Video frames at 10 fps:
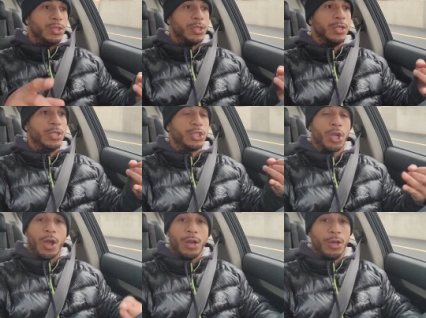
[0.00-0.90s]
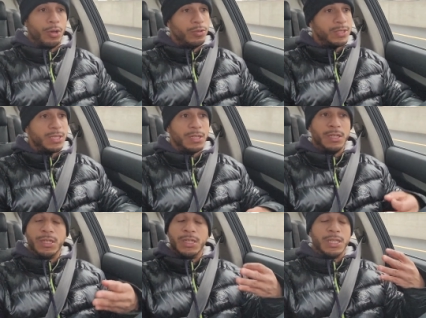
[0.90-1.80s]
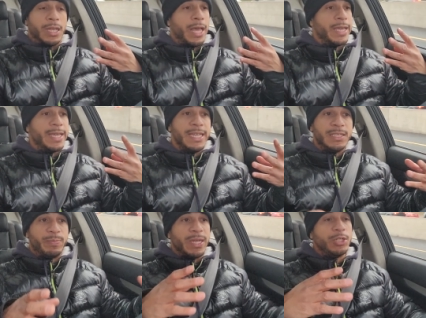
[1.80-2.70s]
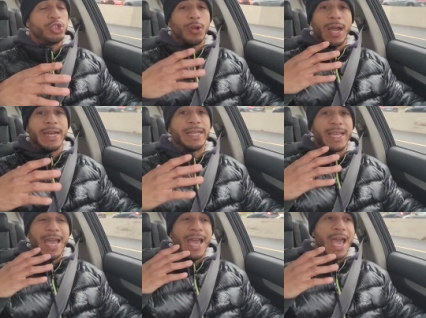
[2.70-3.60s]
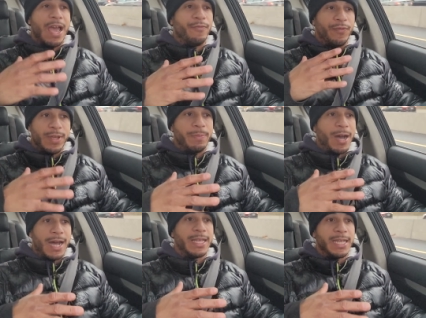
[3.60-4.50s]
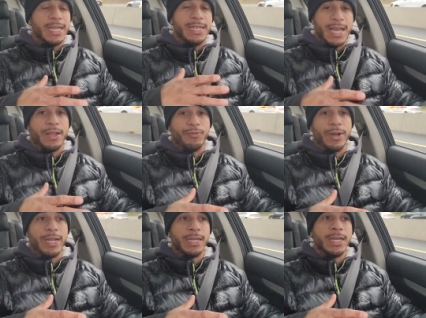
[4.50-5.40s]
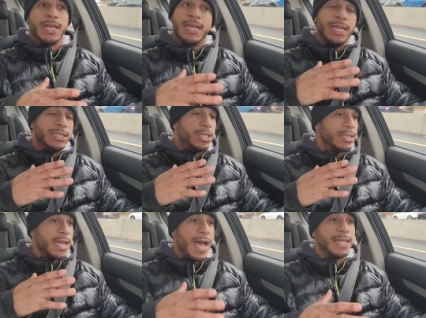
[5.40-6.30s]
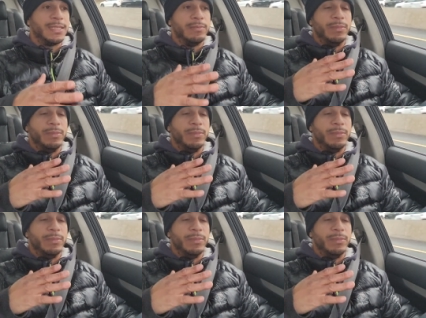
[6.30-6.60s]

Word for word: to the Charlos like he's been trying to get everybody in that ring. It just hasn't